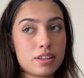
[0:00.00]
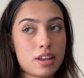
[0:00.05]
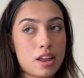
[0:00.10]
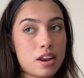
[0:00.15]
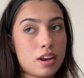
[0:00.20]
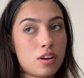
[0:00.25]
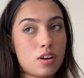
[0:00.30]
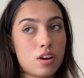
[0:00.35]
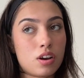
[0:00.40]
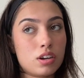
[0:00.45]

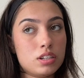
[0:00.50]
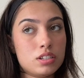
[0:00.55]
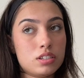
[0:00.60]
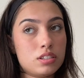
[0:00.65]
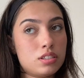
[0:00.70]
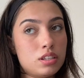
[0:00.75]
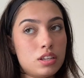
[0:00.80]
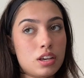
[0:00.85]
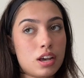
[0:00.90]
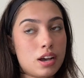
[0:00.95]
And
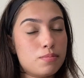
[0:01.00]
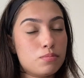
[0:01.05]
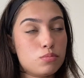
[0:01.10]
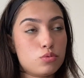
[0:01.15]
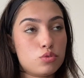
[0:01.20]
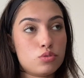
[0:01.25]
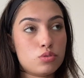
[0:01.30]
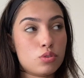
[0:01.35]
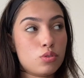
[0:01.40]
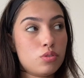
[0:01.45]
honestly, I'm
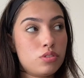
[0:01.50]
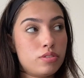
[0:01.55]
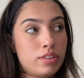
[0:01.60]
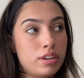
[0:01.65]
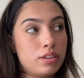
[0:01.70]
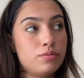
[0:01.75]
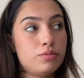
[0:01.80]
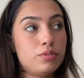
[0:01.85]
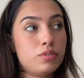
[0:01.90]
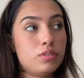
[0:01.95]
so
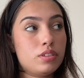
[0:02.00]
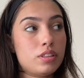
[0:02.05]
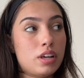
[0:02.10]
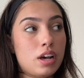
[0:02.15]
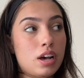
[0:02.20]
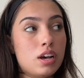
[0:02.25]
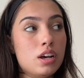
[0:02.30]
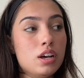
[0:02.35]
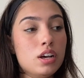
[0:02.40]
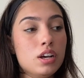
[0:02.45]
thankful
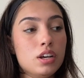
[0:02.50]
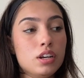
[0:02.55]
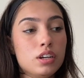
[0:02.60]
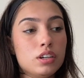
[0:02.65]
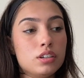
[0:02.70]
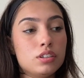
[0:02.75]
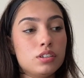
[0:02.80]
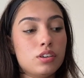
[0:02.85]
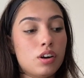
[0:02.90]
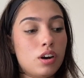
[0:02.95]
that
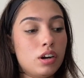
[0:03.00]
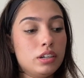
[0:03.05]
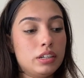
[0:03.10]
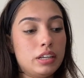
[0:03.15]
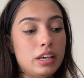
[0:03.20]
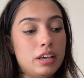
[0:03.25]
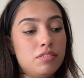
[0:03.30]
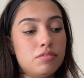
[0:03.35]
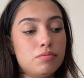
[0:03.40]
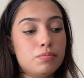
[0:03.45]
God
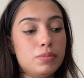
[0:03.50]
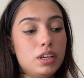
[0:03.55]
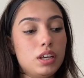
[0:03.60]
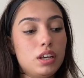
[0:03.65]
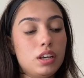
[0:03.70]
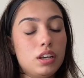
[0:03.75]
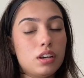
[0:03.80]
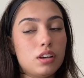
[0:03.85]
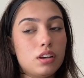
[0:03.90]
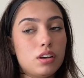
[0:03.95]
gave
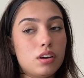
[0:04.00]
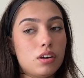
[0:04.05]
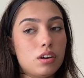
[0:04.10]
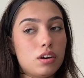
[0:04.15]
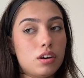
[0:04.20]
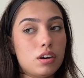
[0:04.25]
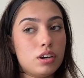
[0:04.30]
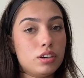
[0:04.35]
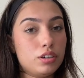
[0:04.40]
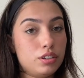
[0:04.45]
me
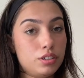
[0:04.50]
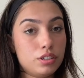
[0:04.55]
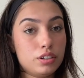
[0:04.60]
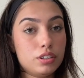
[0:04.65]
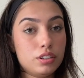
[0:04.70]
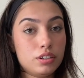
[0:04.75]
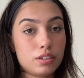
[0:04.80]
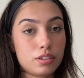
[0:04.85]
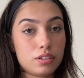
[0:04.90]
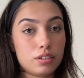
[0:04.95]
a
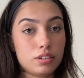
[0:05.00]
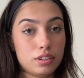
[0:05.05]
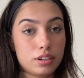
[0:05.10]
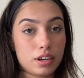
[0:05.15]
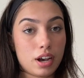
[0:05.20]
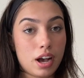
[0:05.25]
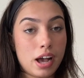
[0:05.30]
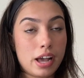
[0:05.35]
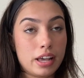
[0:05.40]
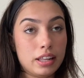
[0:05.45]
good
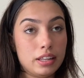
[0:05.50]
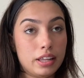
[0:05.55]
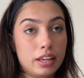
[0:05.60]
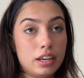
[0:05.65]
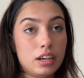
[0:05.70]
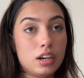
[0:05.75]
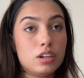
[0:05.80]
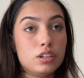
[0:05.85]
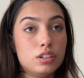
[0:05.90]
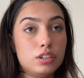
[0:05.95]
guy, like
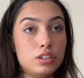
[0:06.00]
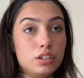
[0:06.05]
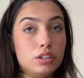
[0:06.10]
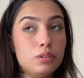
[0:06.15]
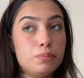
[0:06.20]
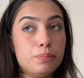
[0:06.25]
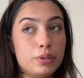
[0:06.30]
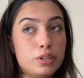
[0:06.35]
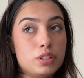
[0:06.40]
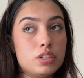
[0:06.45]
a
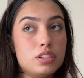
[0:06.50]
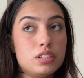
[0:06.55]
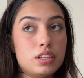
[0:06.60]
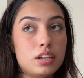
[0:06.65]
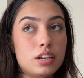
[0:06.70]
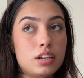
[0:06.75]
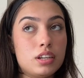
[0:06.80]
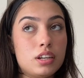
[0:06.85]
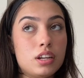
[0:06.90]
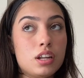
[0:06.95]
good
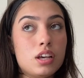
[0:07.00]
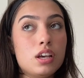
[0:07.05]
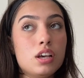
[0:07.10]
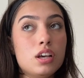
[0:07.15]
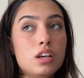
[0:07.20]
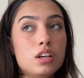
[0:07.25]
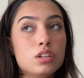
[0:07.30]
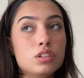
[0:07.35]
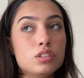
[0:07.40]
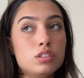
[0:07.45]
person
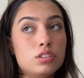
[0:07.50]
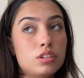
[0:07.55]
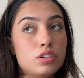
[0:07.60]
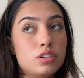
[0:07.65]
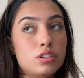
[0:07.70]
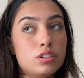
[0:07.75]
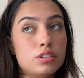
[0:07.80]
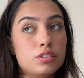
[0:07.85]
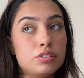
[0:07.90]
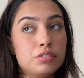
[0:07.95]

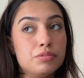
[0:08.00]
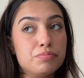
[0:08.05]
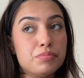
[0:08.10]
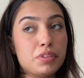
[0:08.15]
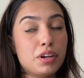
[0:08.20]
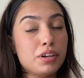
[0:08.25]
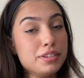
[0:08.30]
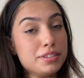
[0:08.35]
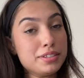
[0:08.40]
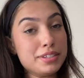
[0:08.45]
to
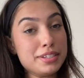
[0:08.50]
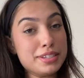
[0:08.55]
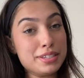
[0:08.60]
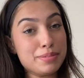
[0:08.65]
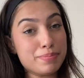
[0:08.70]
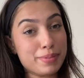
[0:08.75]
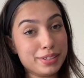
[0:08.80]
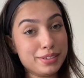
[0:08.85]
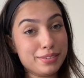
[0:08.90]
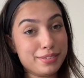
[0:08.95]
honestly
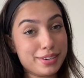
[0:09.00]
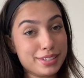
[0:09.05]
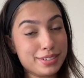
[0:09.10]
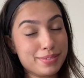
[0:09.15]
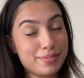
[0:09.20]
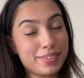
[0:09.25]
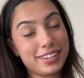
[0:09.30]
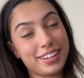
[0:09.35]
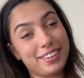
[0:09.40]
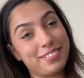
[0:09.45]
spend the rest of
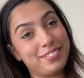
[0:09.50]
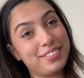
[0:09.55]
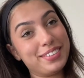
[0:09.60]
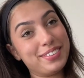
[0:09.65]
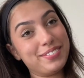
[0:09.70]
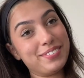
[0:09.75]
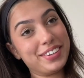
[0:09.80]
my life with.